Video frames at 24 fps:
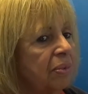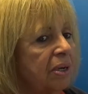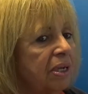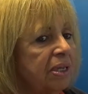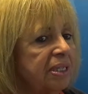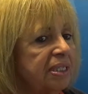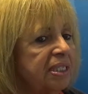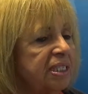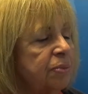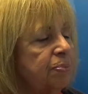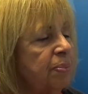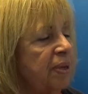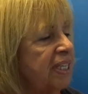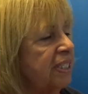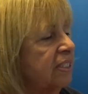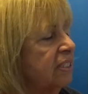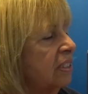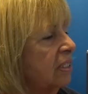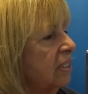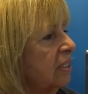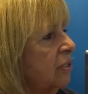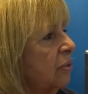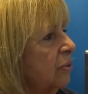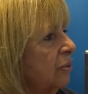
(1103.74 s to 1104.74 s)
Well, it speaks
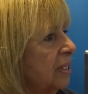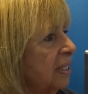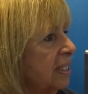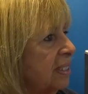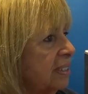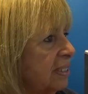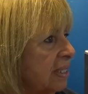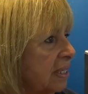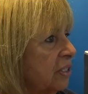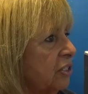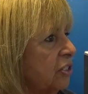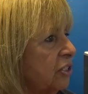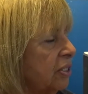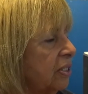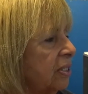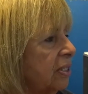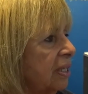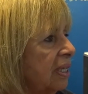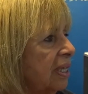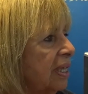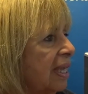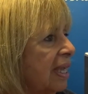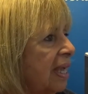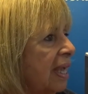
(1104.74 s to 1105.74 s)
to the organization
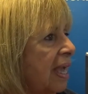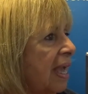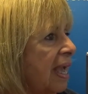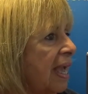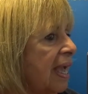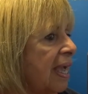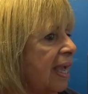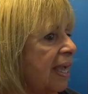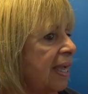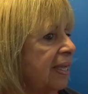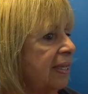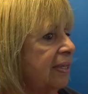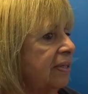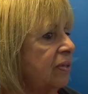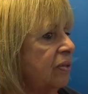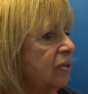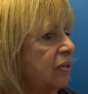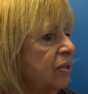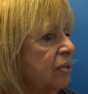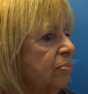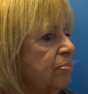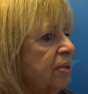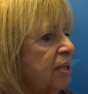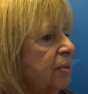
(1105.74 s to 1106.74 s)

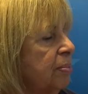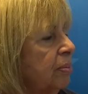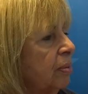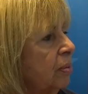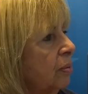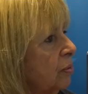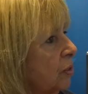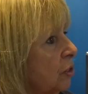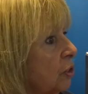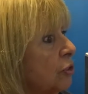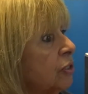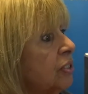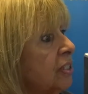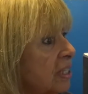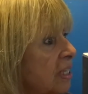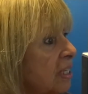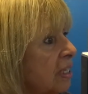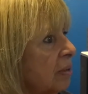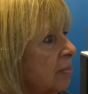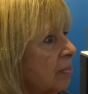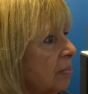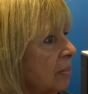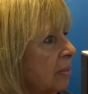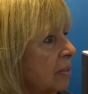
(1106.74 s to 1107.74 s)
and the people, your
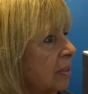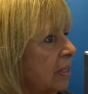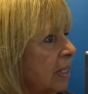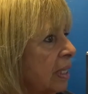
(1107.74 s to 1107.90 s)
team,